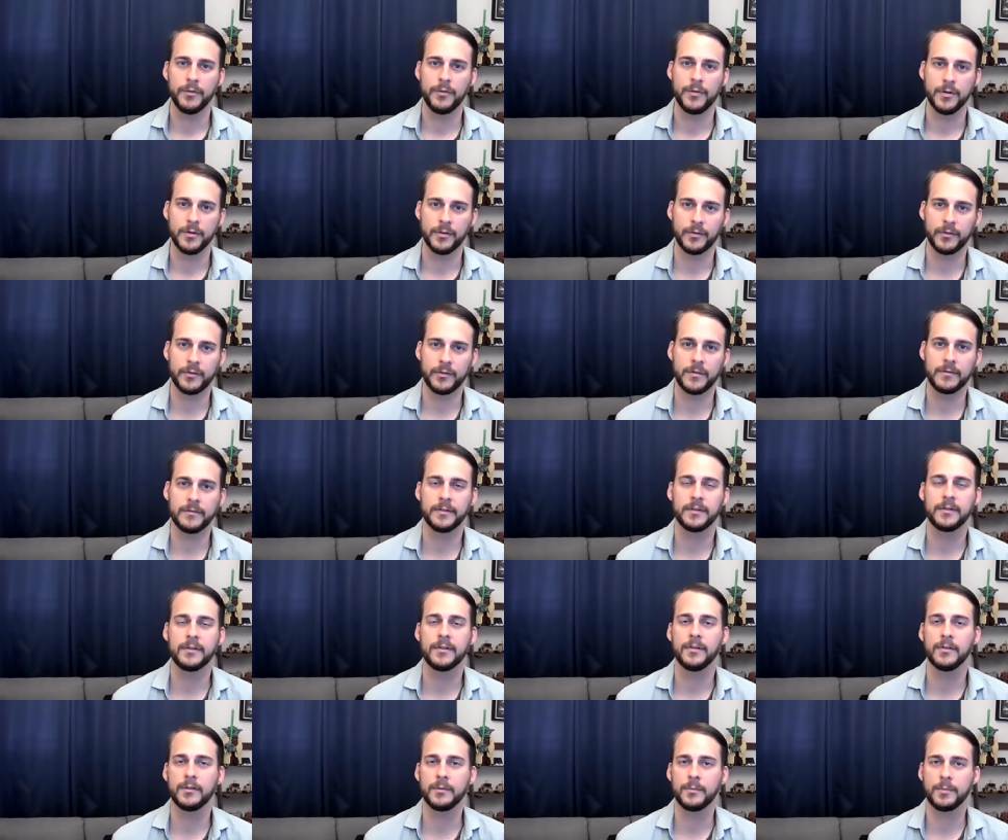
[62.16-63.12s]
your
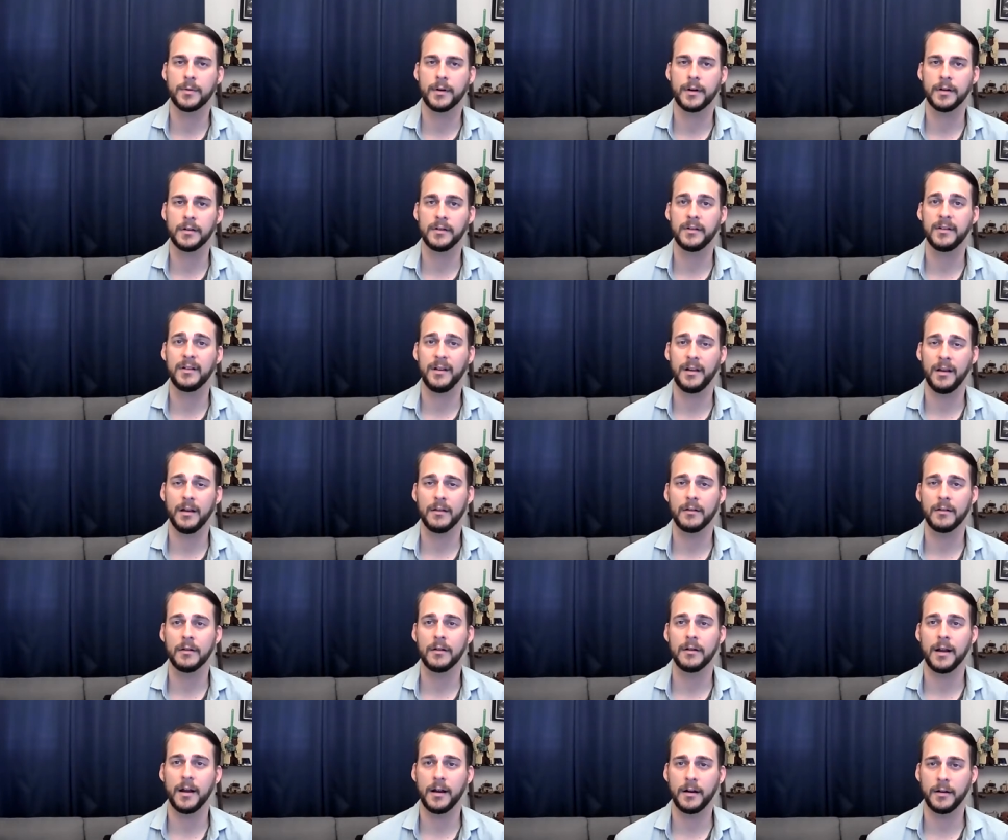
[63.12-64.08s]
services and products
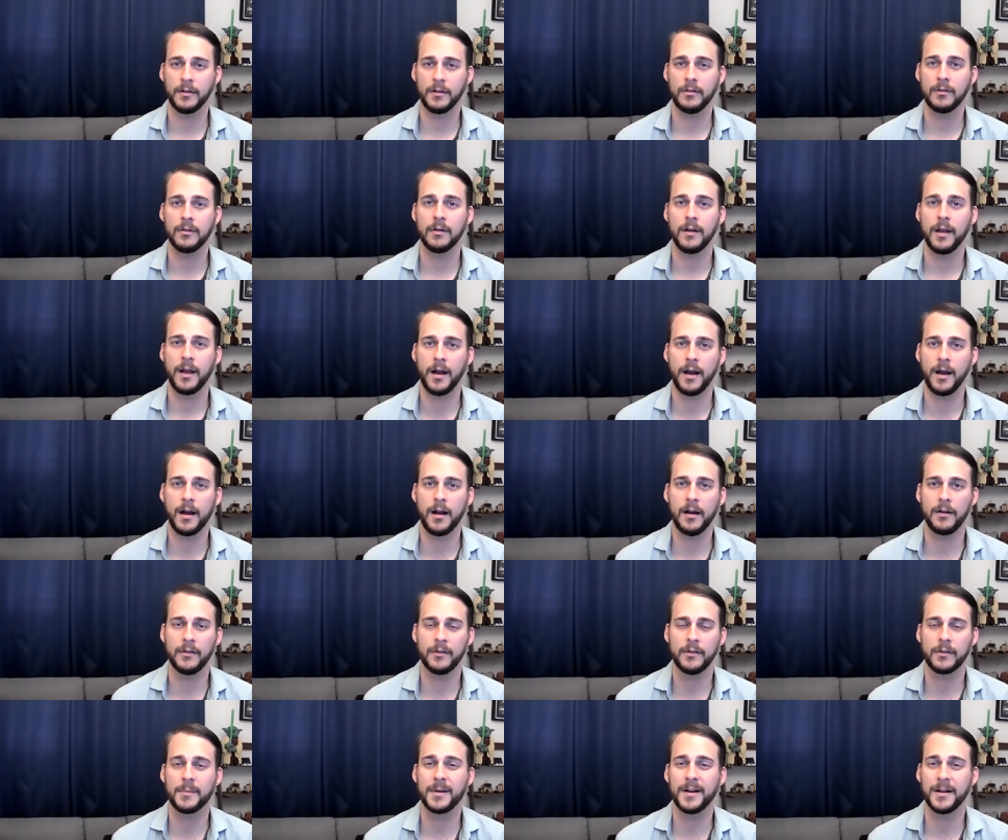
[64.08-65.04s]
together, and
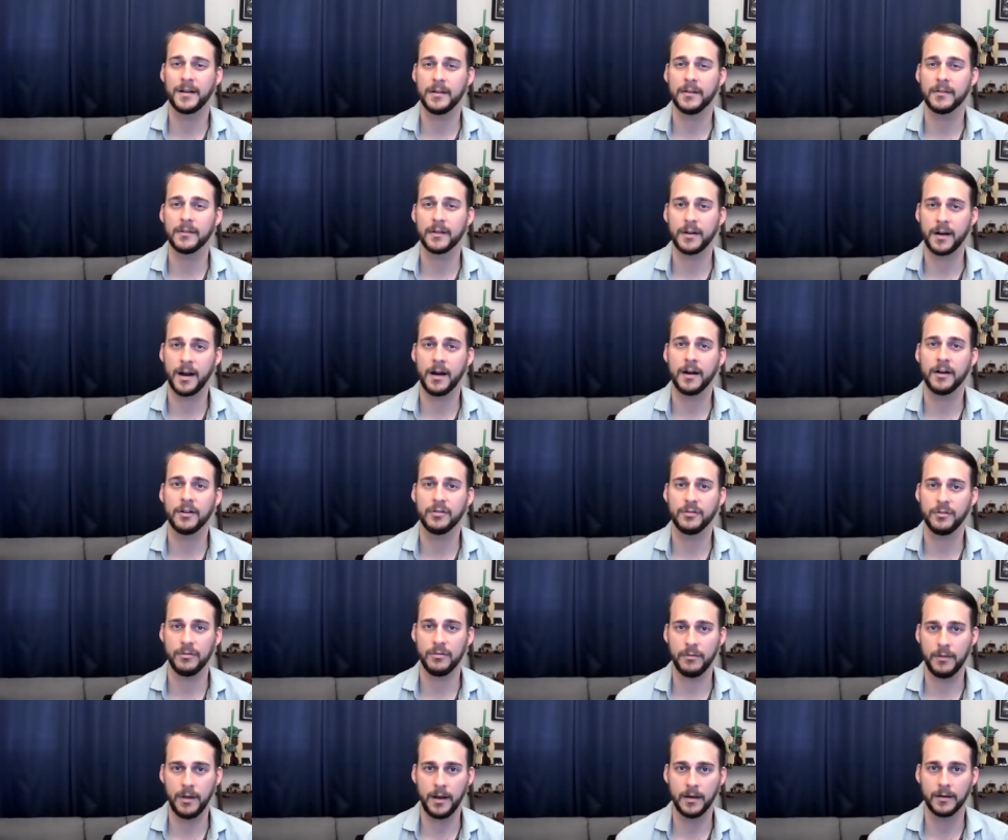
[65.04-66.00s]
how some ideas on how to
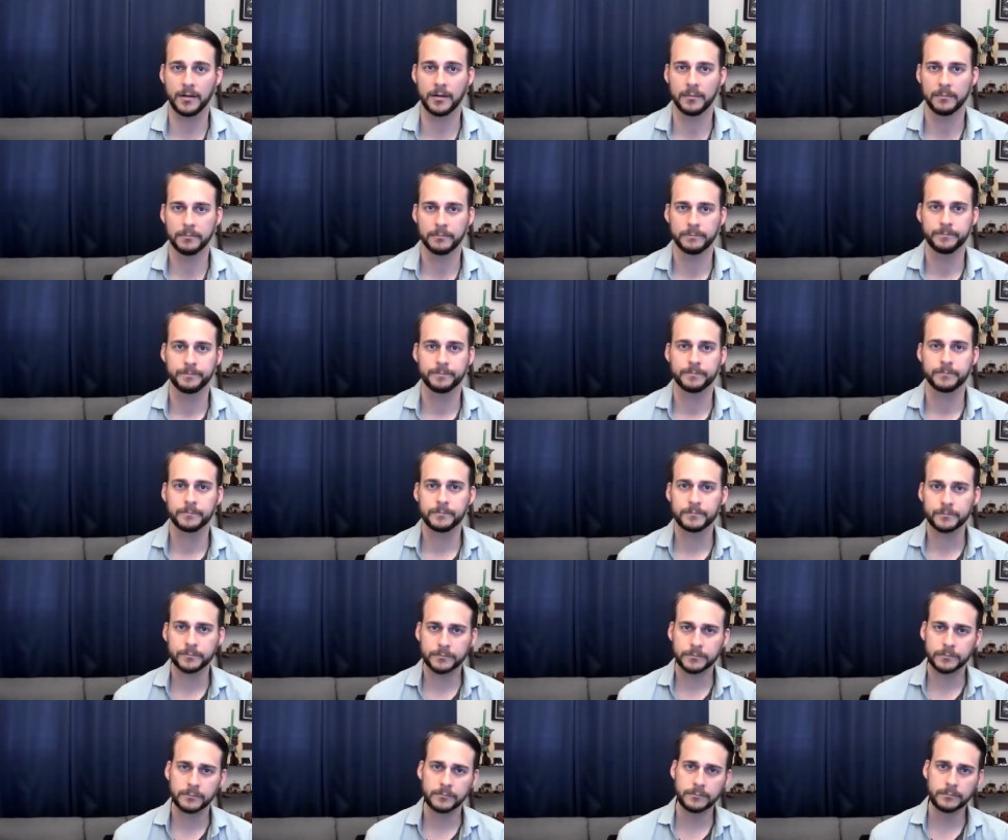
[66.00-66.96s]
do that.
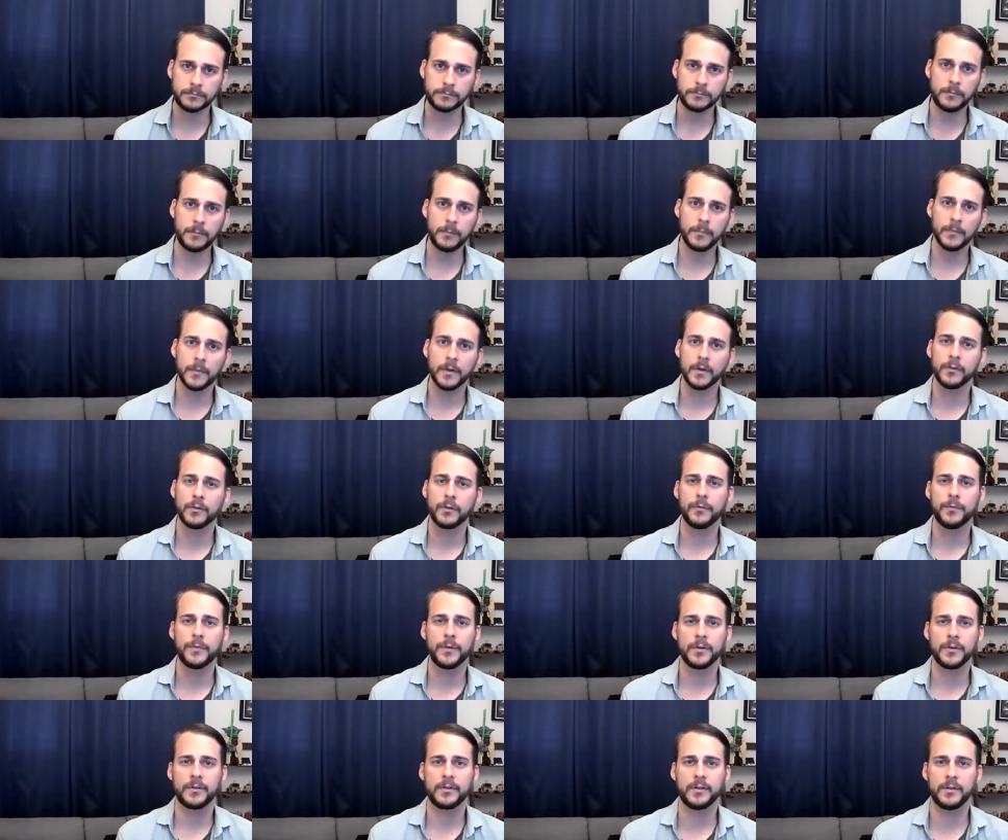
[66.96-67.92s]
So
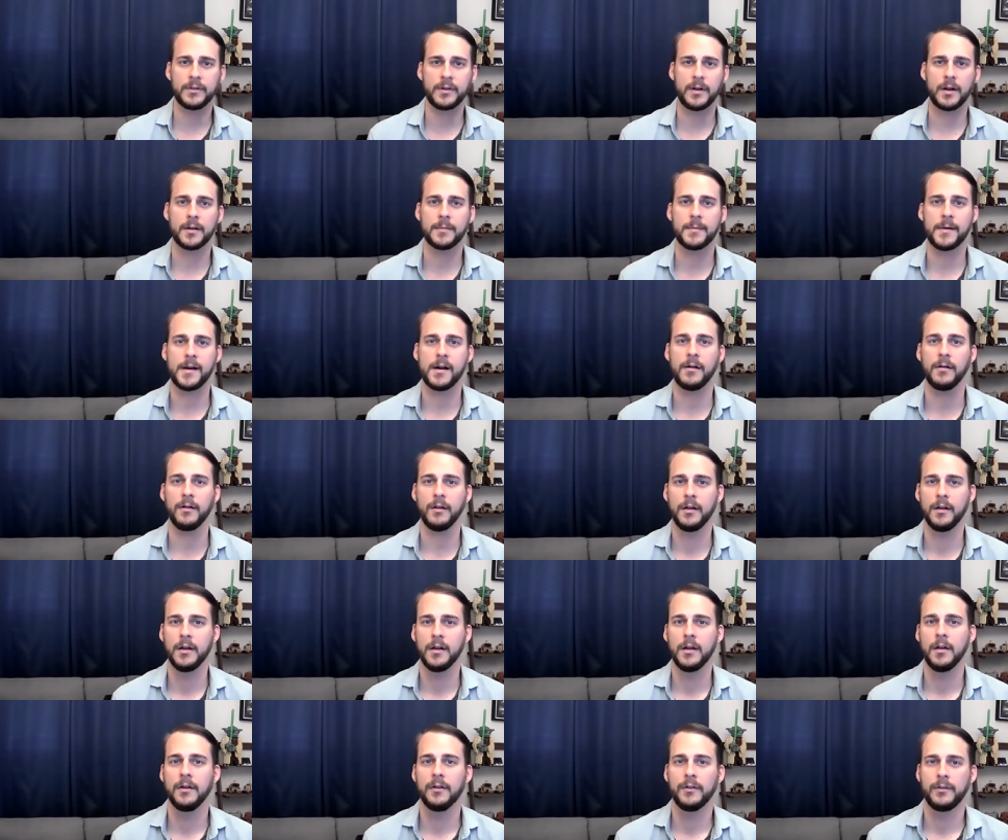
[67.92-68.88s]
first, let's talk about
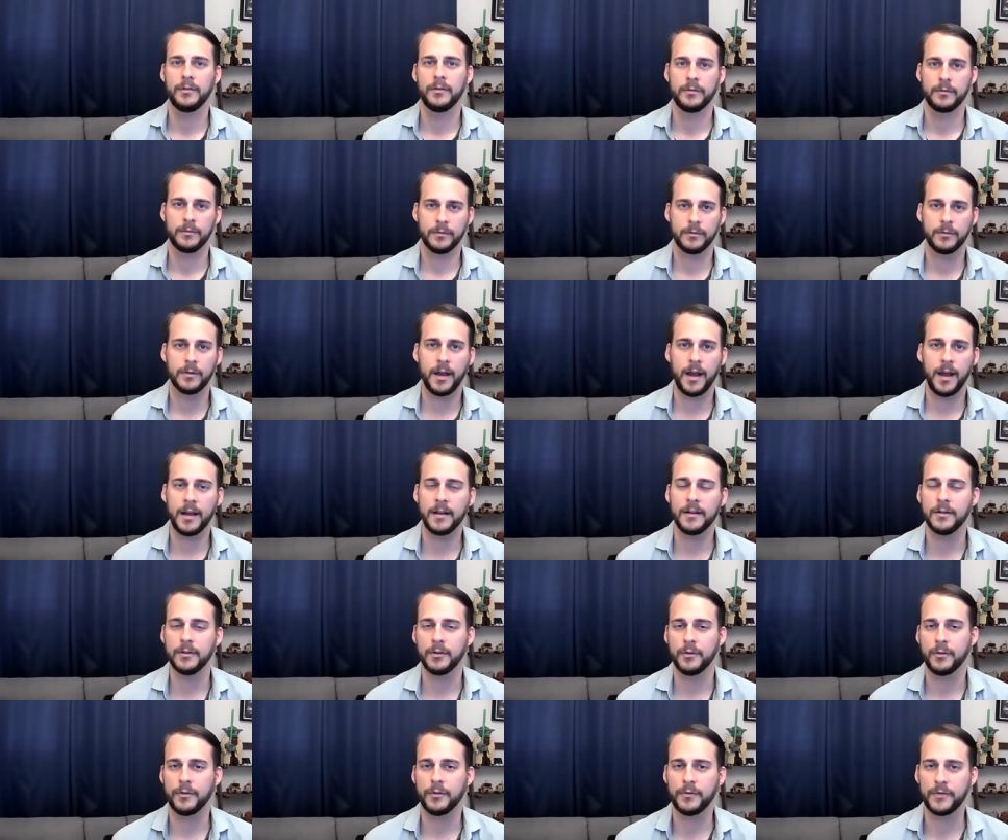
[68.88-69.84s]

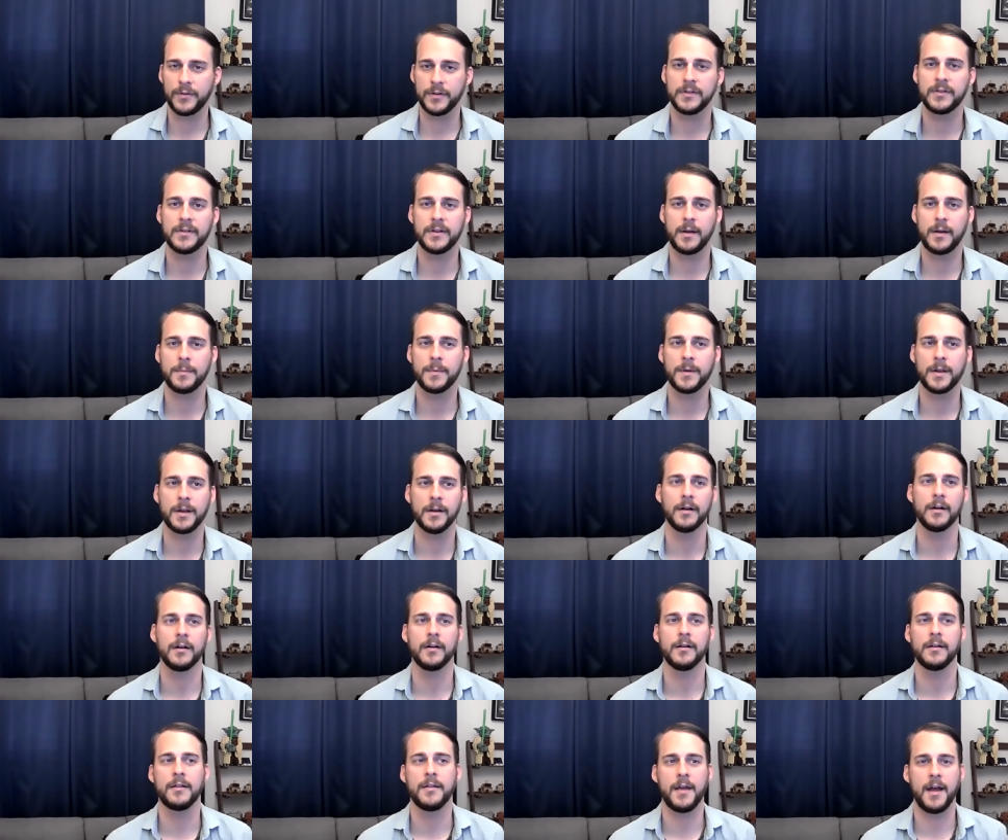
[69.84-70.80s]
the first step
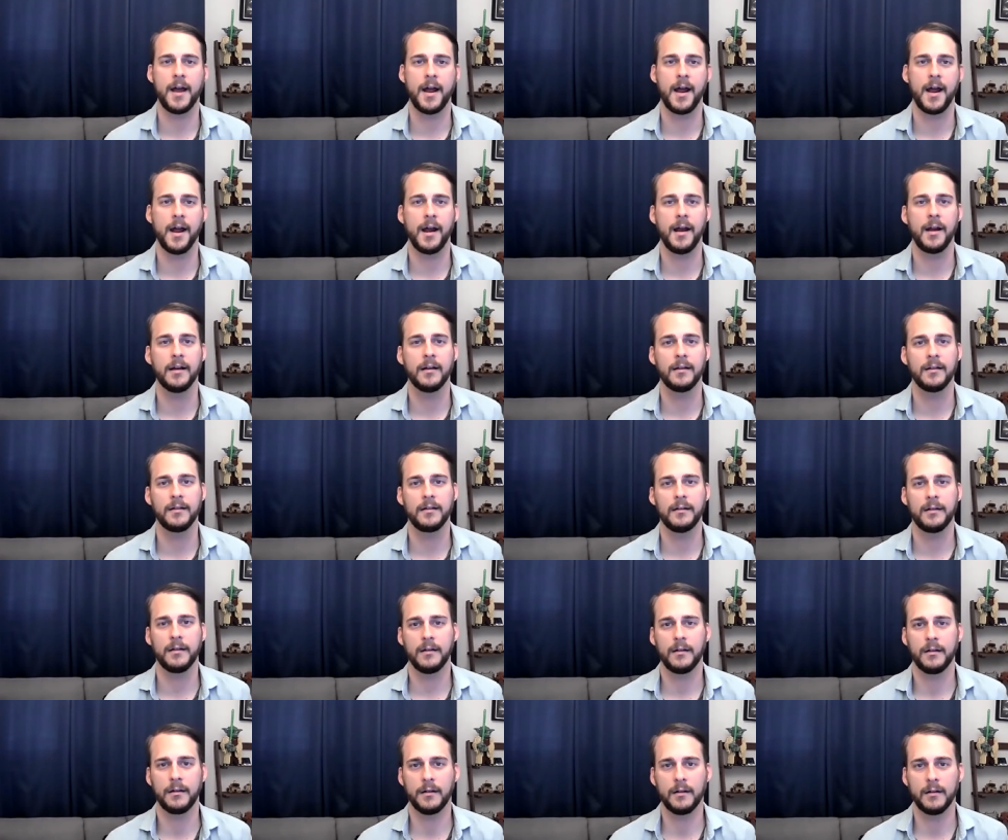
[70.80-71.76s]
here
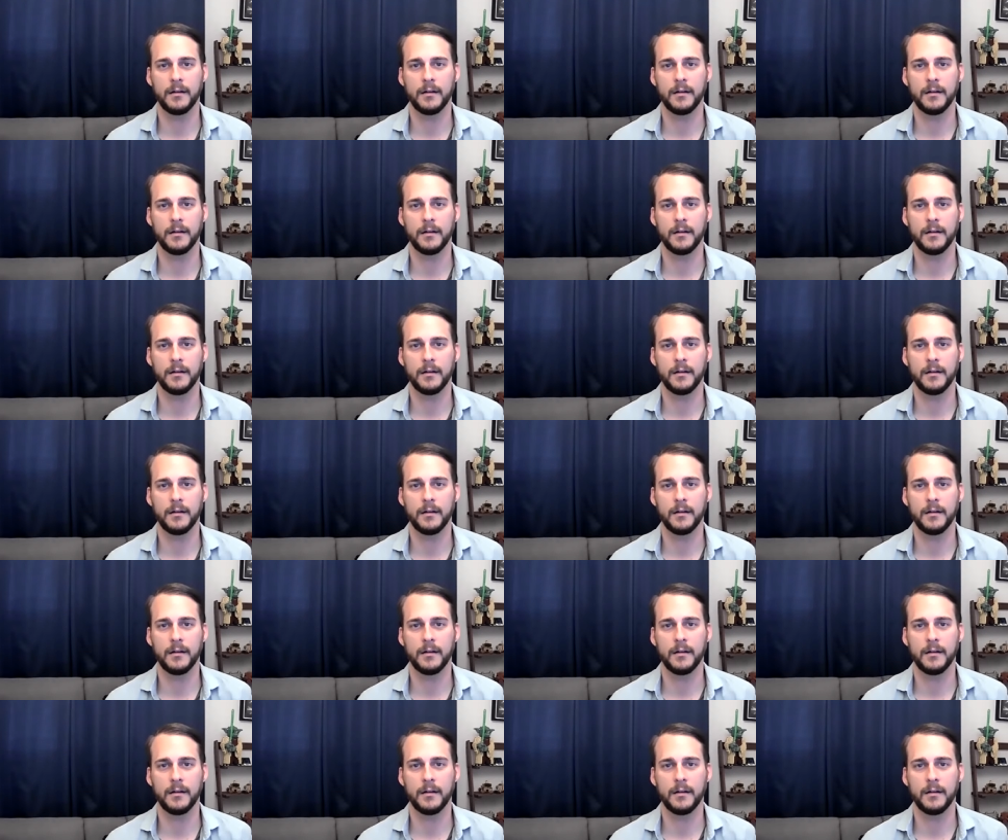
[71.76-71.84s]
that